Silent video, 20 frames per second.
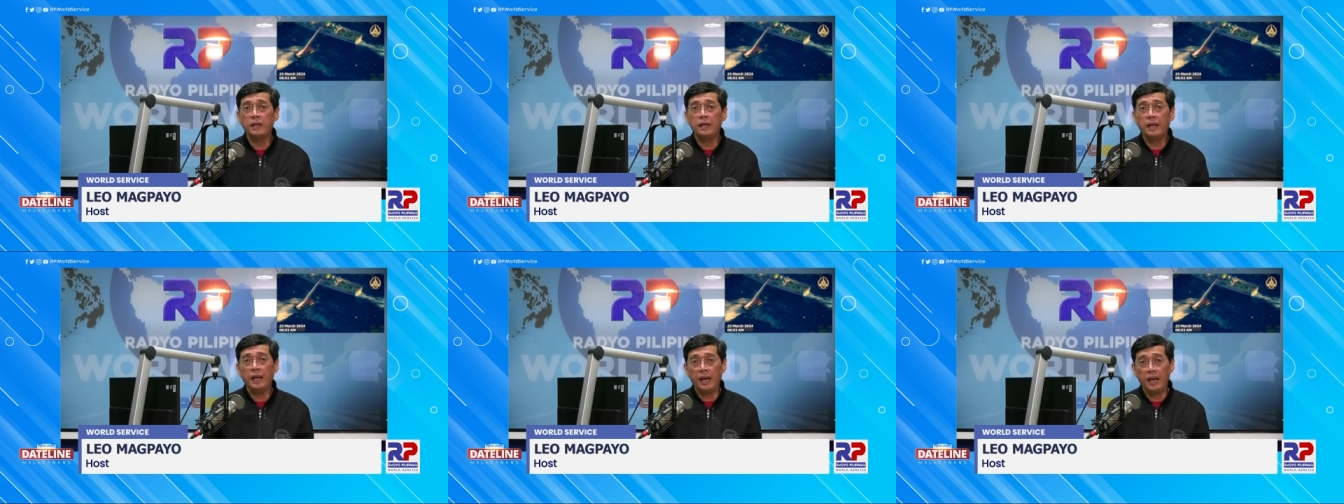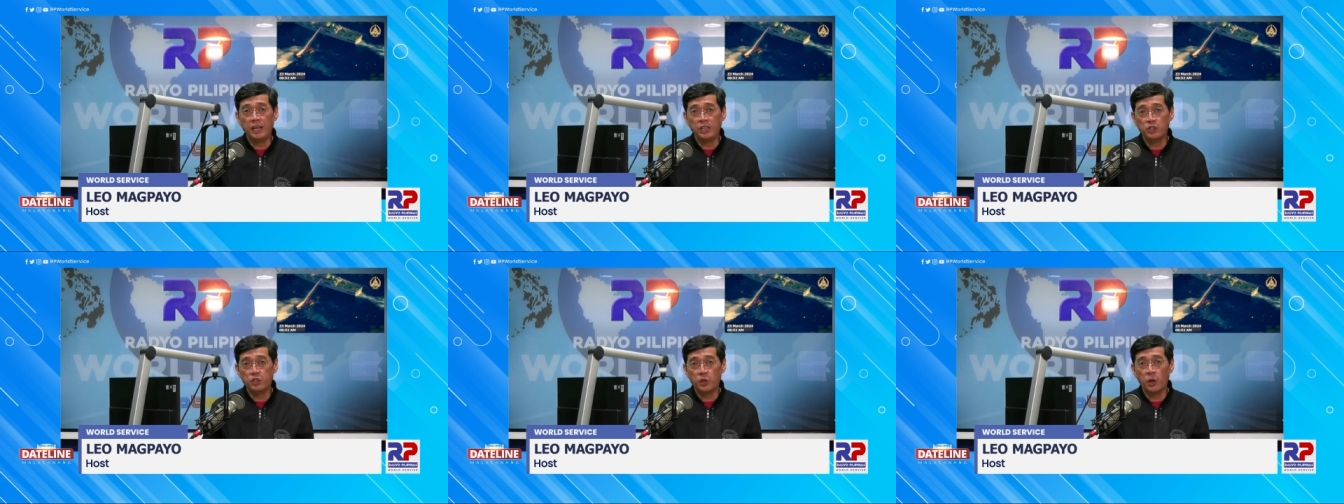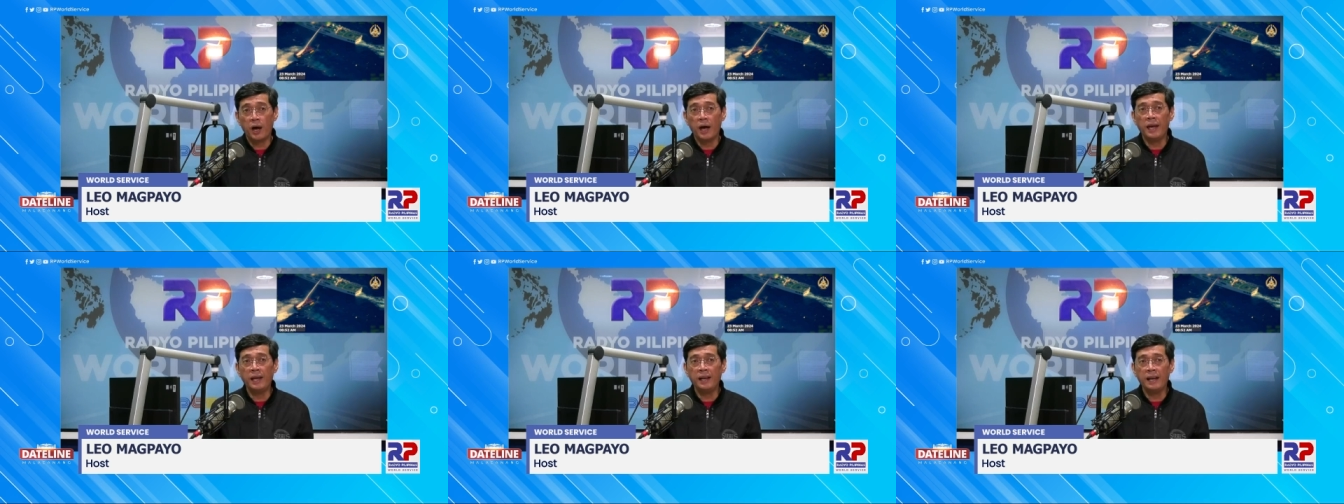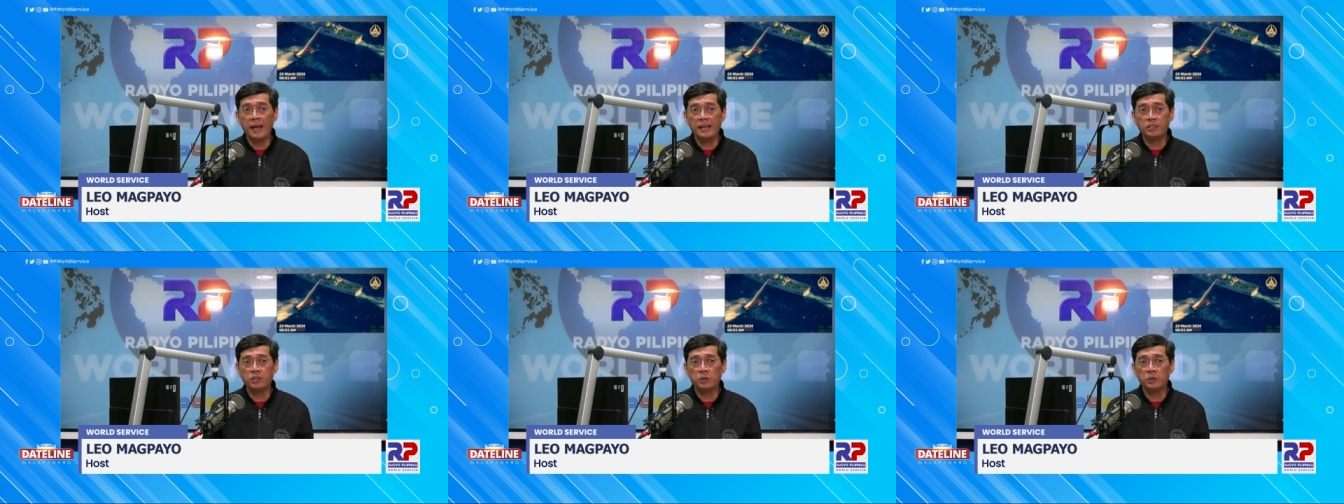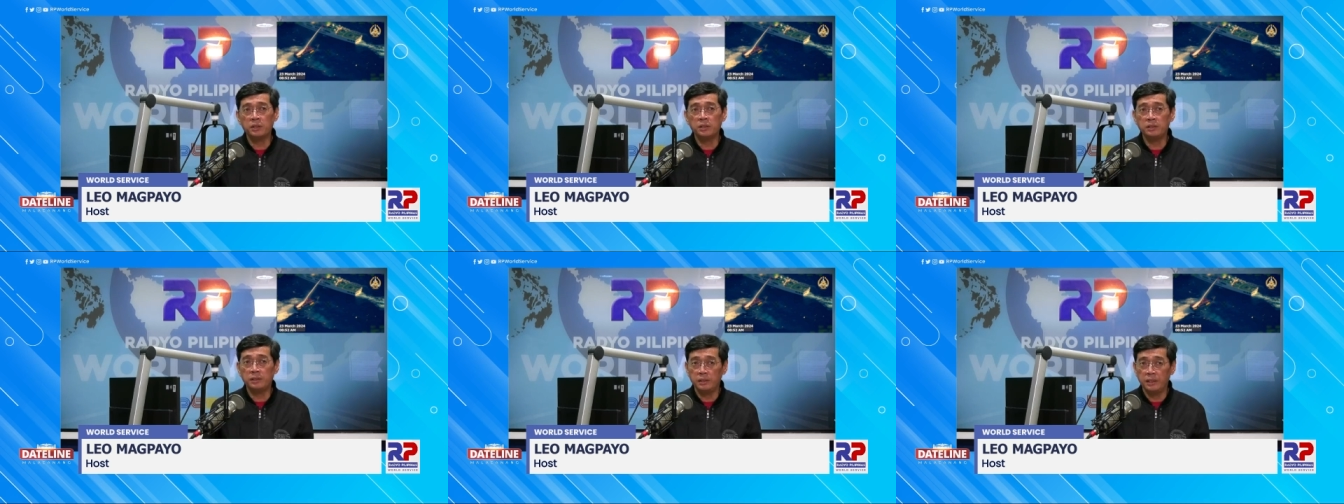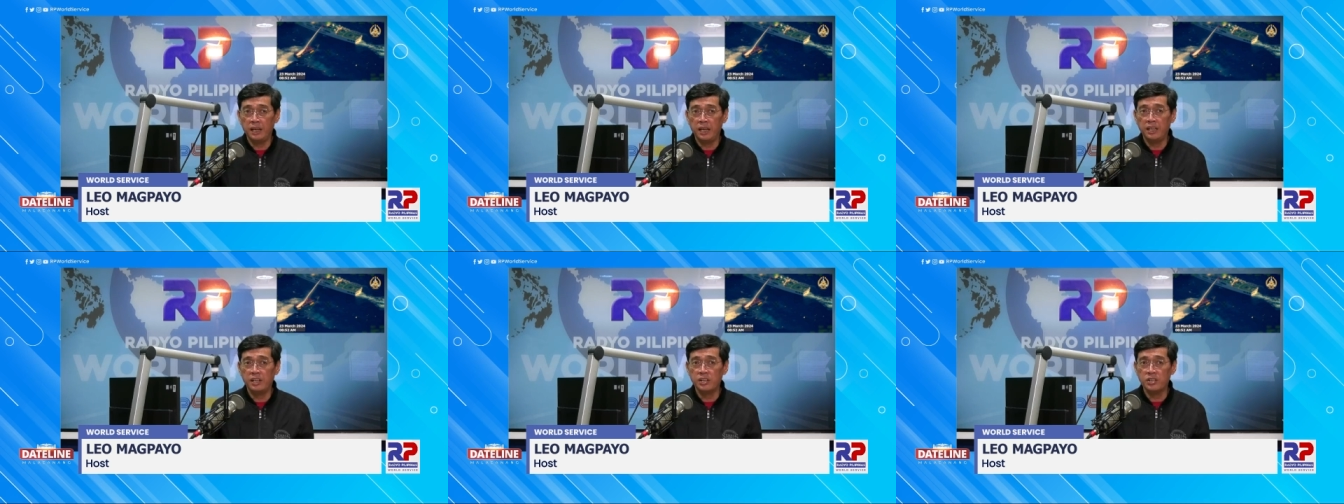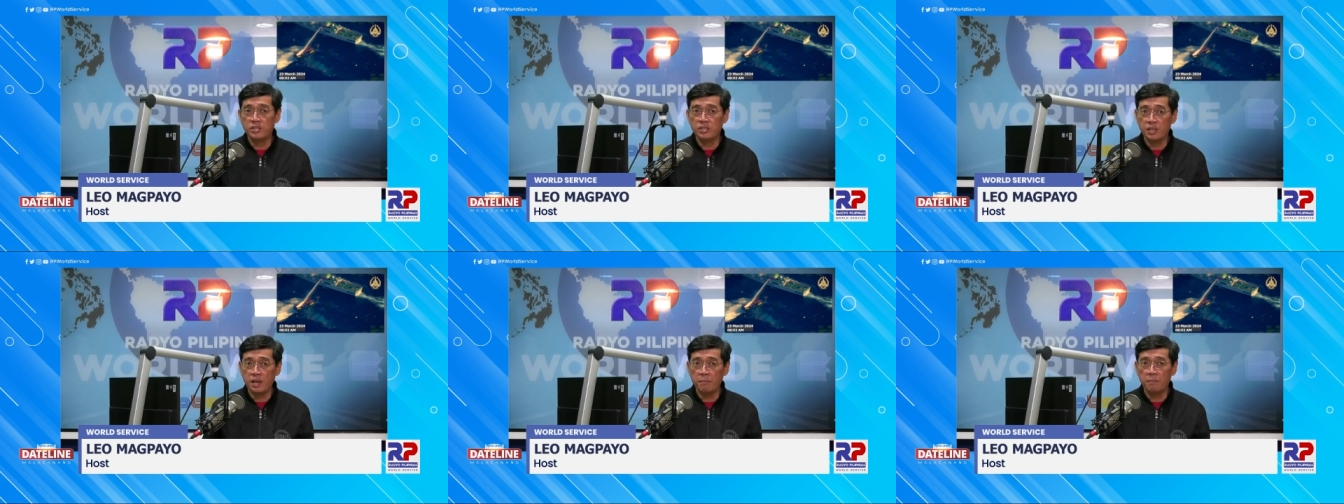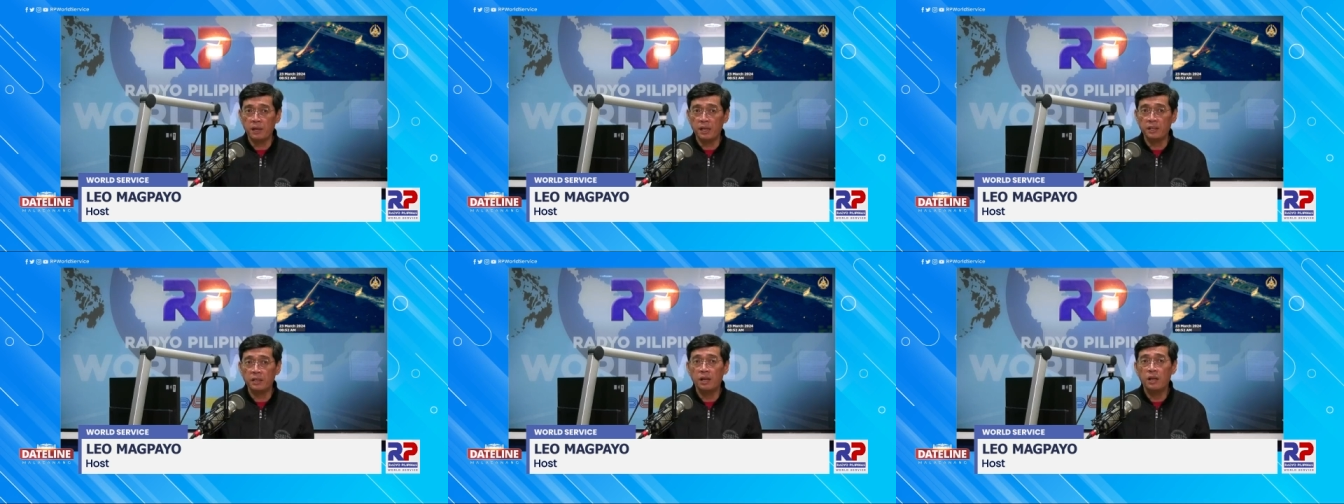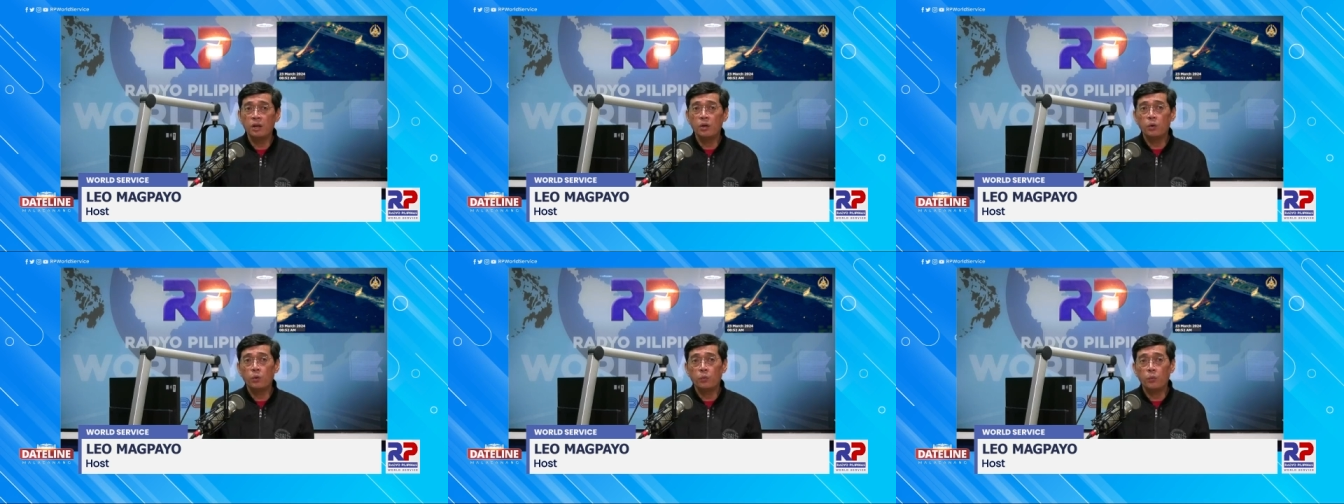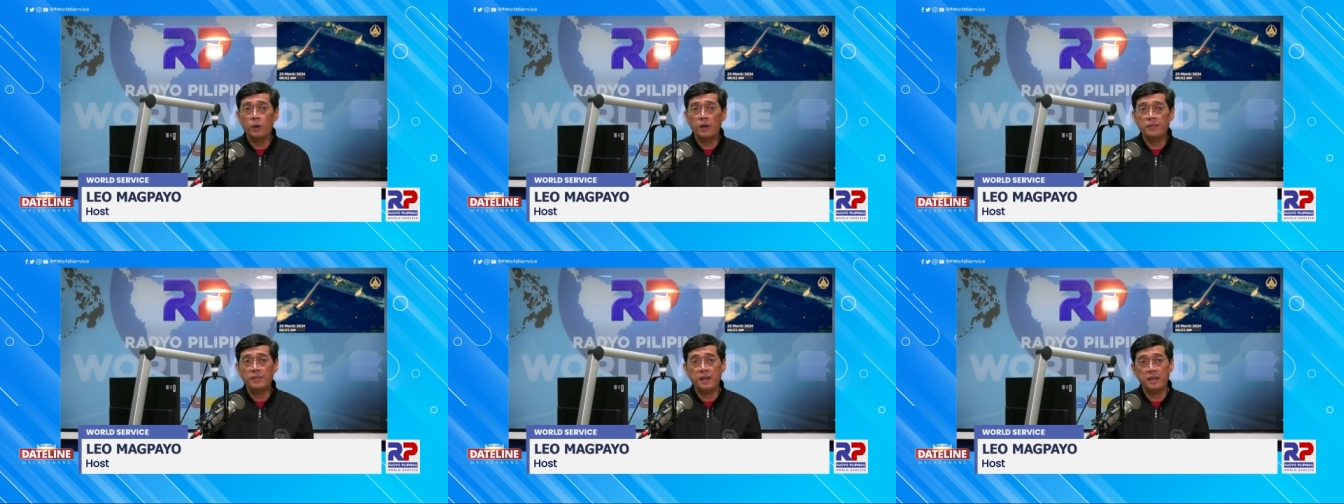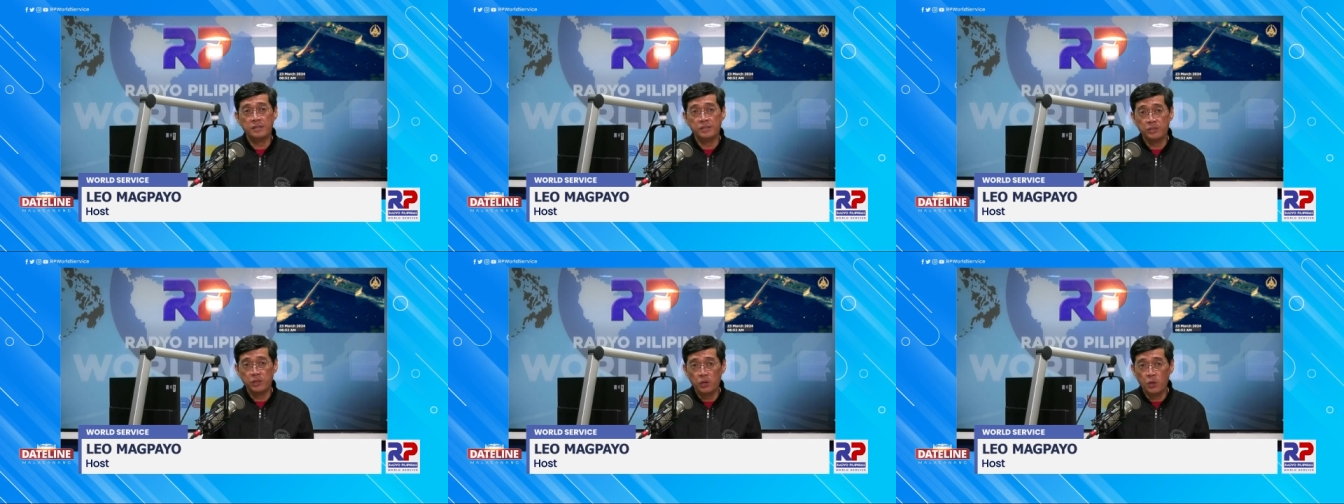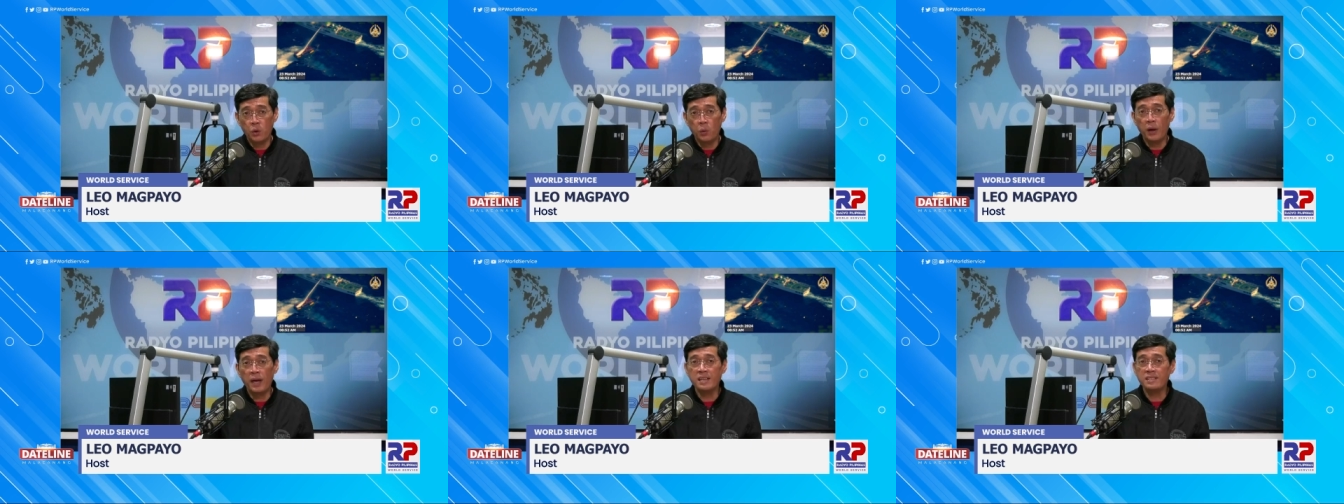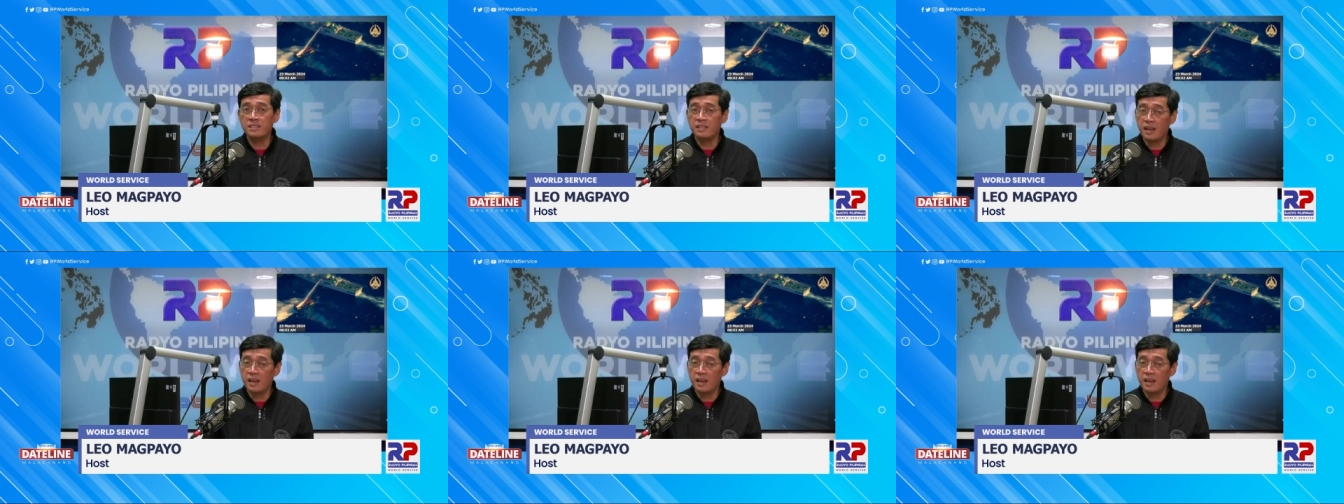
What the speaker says: a trilateral leaders summit with his U.S.